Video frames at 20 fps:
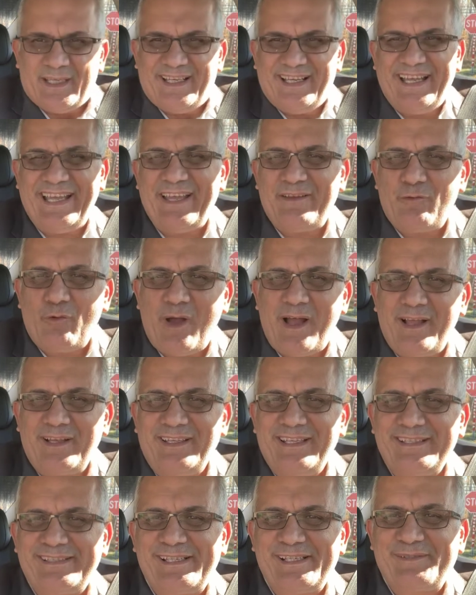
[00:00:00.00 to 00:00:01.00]
Hey
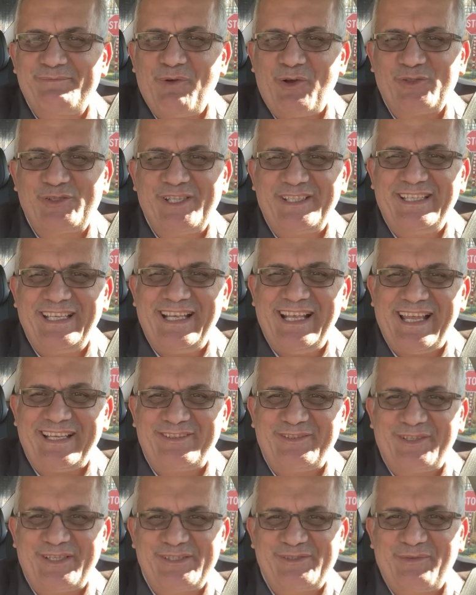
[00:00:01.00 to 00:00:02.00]
everyone, this is Moshe the
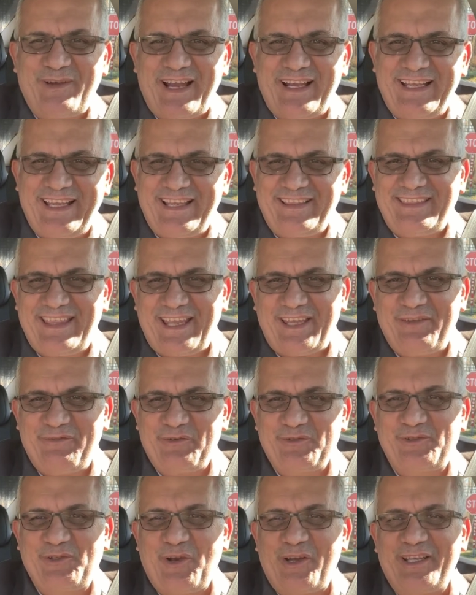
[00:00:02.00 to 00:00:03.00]
Electric Israeli and thank you
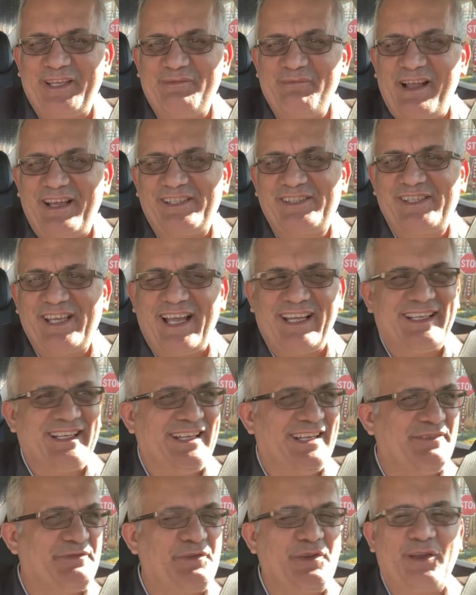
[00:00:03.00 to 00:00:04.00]
for joining my
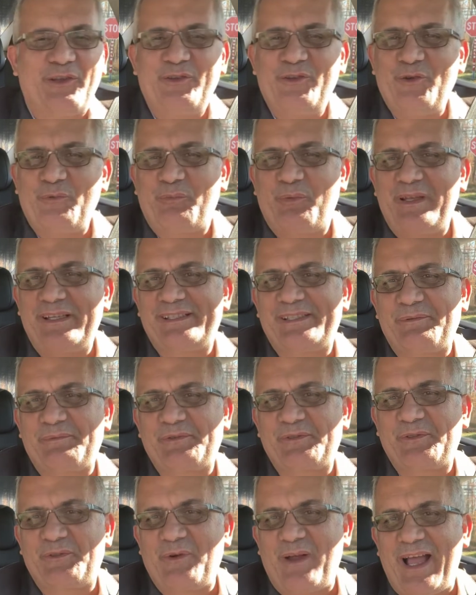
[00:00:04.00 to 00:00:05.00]
channel. If you're new, please
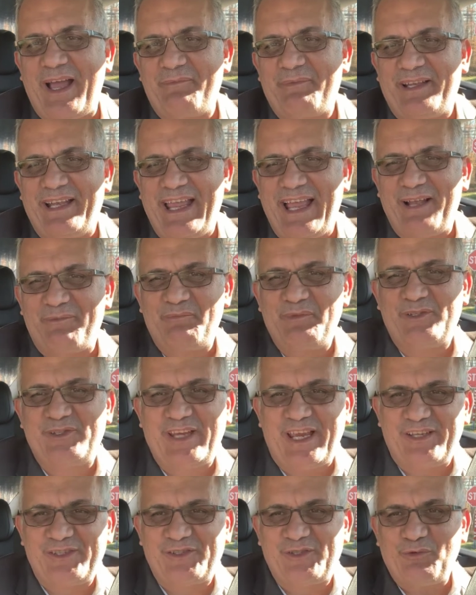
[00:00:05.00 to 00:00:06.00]
subscribe and help me
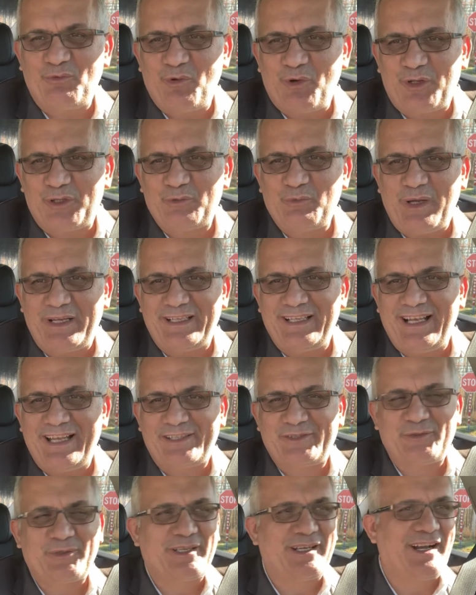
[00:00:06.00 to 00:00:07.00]
change the world one
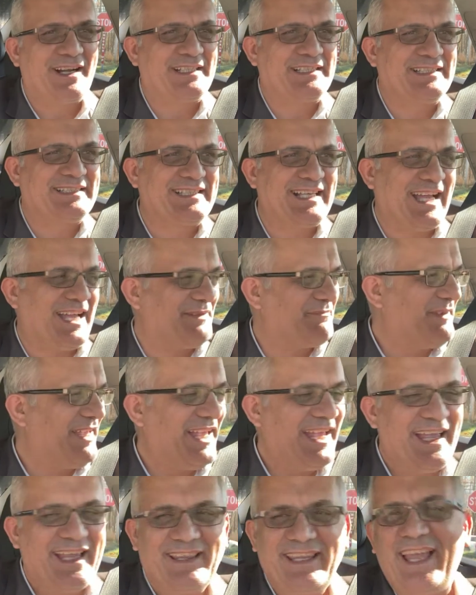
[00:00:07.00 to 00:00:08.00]
electric car at a time.
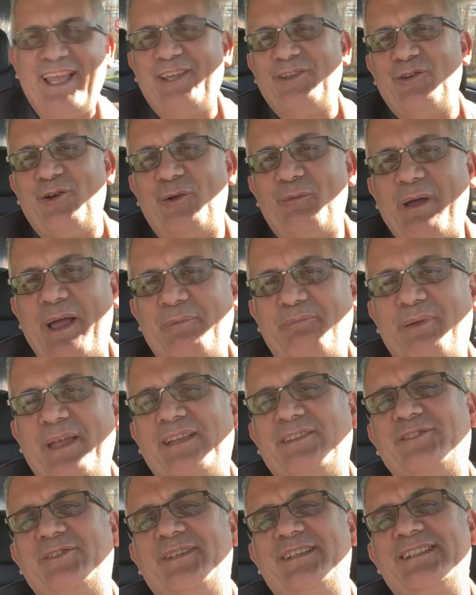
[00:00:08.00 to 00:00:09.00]
Thank you to all my
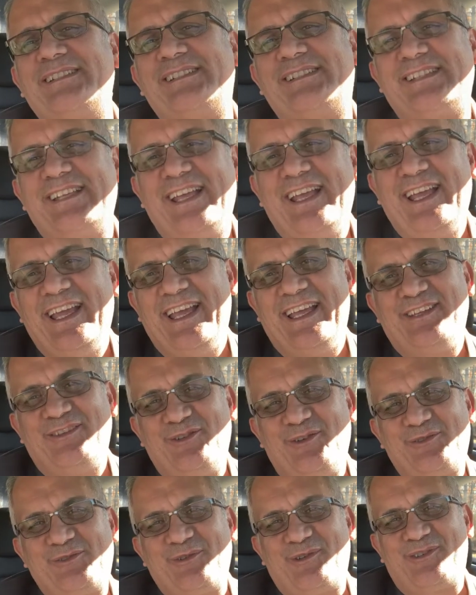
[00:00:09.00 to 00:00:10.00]
patrons and
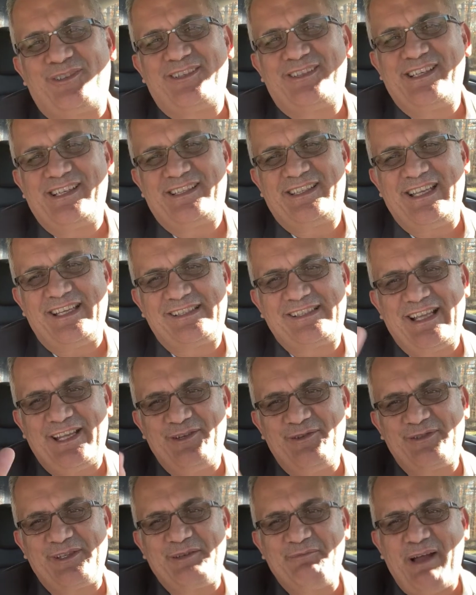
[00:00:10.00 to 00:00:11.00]
those who ordered their Tesla
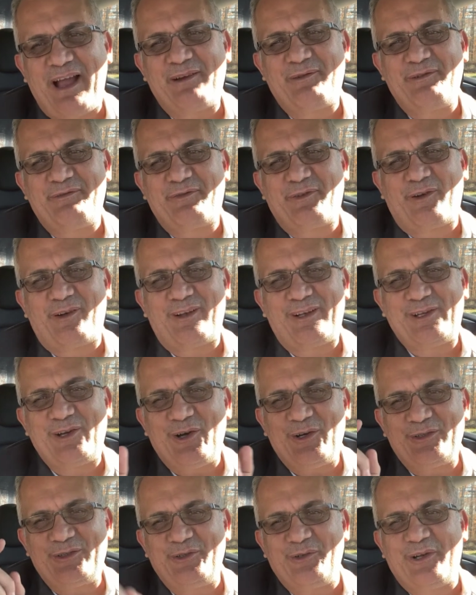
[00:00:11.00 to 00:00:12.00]
using my referral
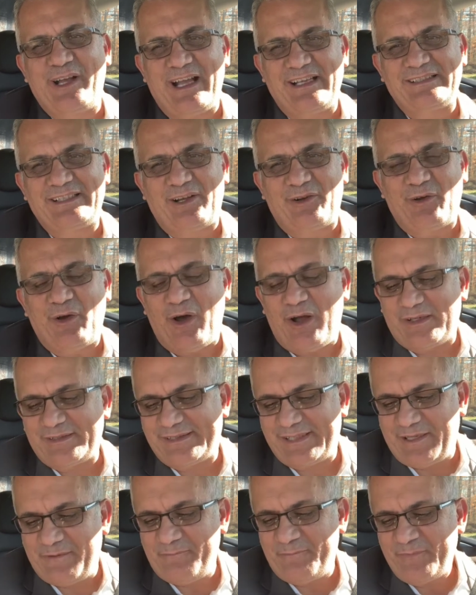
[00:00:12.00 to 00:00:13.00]
code. You guys are
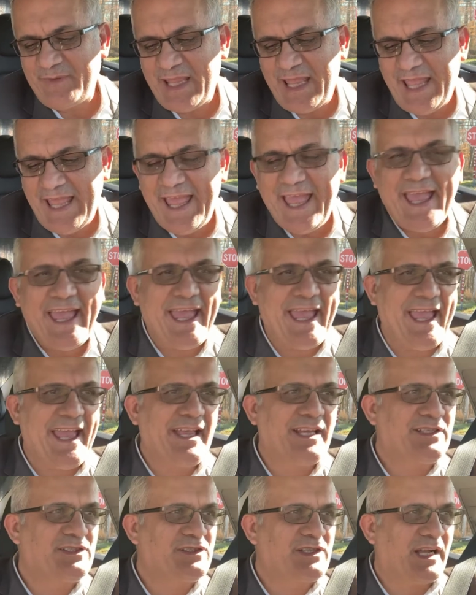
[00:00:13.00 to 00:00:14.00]
awesome.
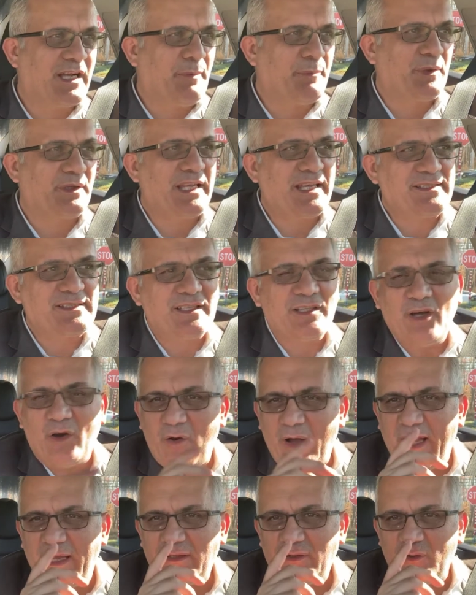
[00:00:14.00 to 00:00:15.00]
And a couple days ago,
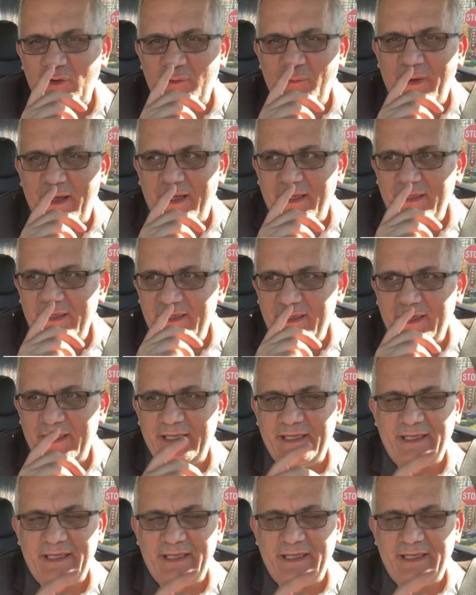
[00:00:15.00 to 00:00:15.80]
I took my